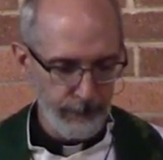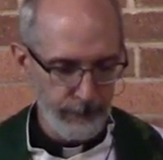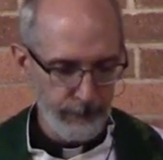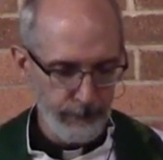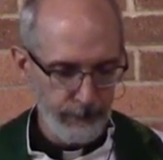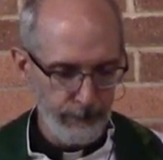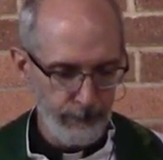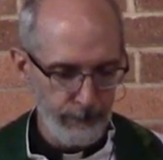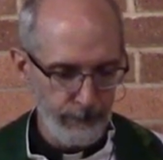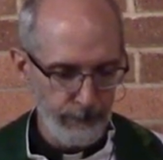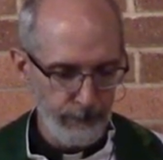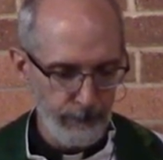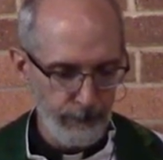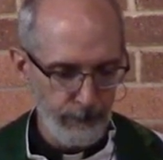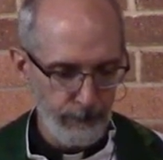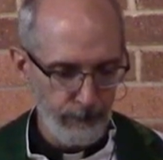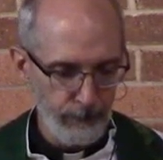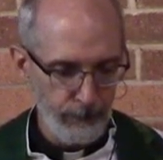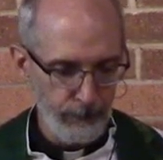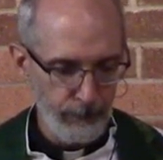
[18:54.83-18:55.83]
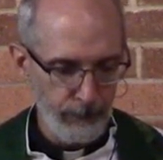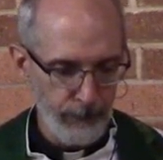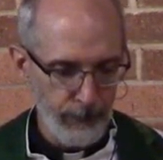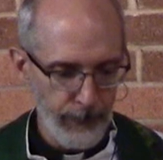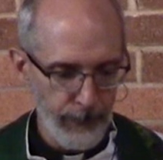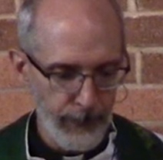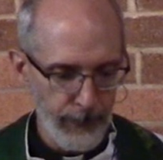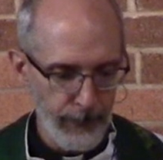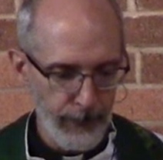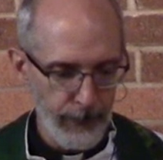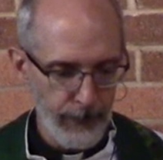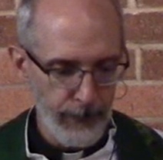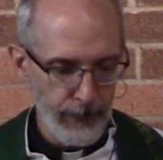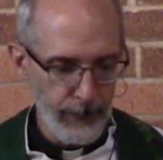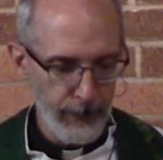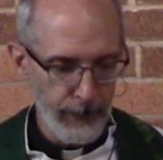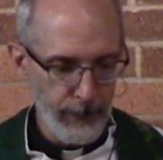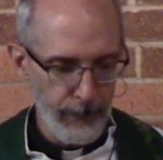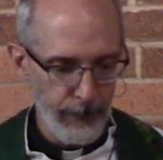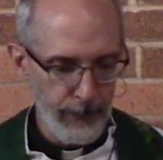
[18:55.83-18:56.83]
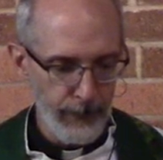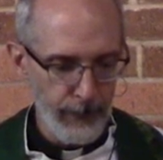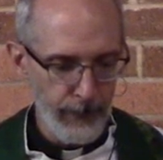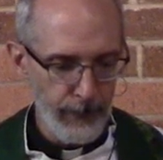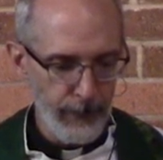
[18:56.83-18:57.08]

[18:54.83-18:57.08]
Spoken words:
Nothing is said.